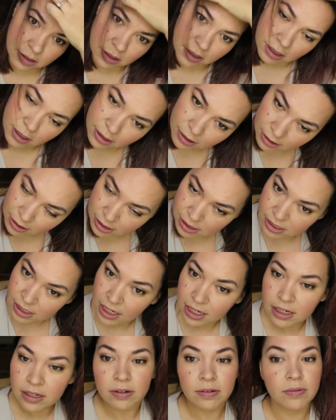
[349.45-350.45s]
on this
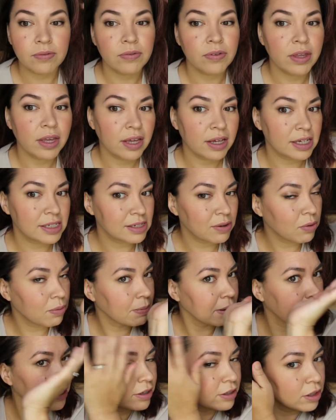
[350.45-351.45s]
side because I want my
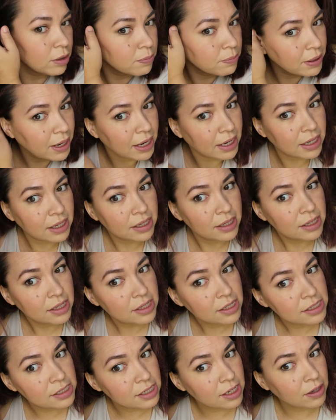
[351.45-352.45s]
hair to go back.
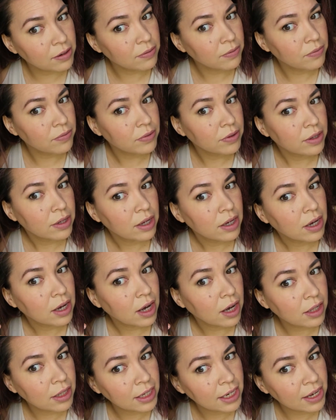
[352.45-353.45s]
So
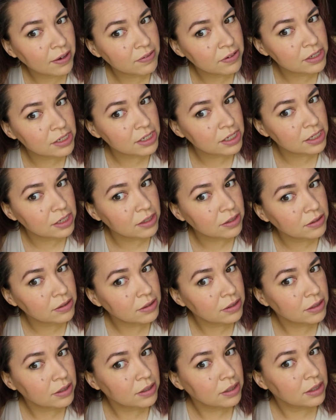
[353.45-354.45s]
all I have to do
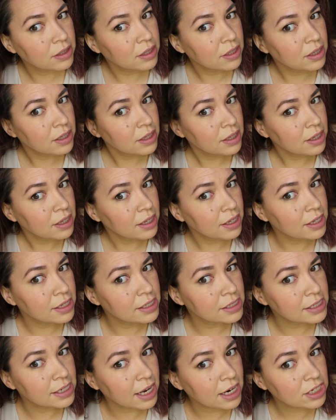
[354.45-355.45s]

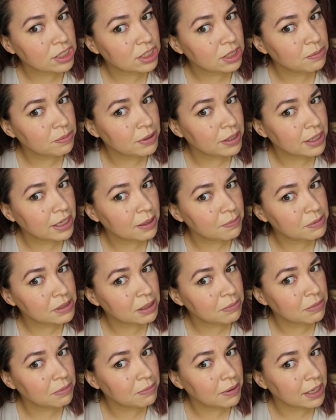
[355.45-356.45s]
is actually pick up
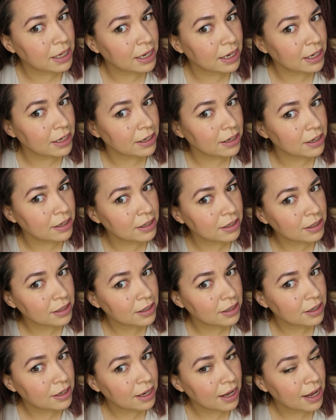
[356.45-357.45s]
some of my hair
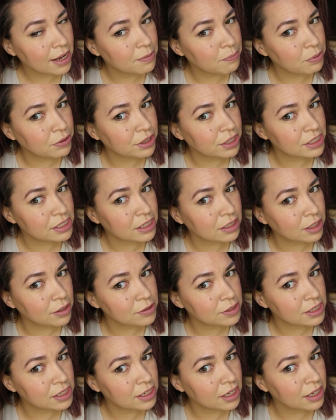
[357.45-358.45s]
and put this
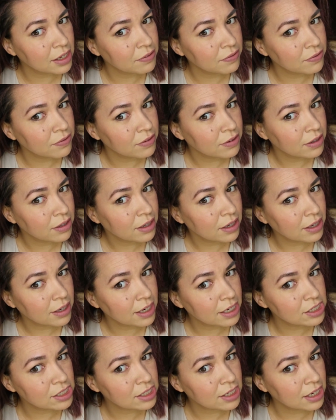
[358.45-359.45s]
close enough, and
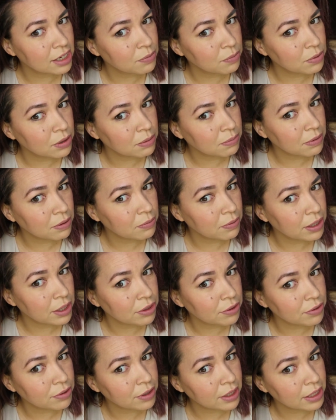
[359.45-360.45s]
I just kind of work my way
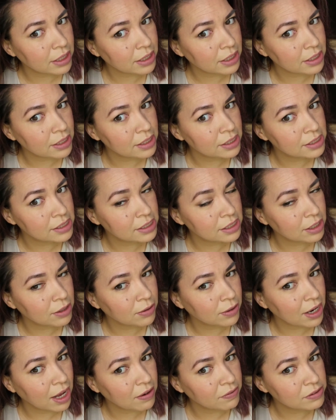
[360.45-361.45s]
through like this. You don't
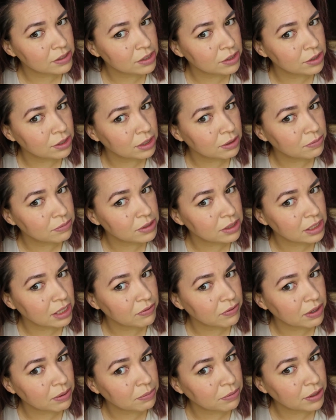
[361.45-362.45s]
have to, you can
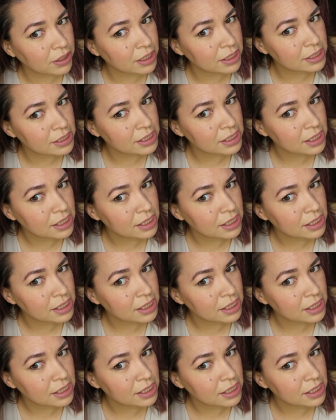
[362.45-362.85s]
leave it in place.